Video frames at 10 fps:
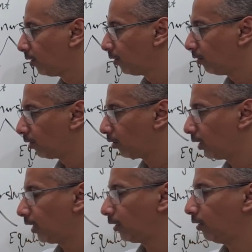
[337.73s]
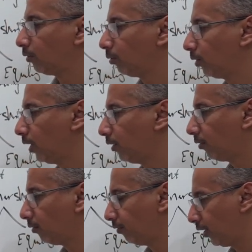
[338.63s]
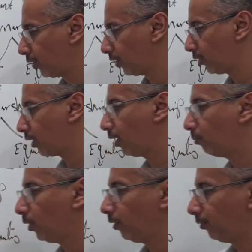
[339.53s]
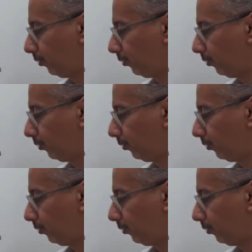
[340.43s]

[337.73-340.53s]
We'll go directly to the first example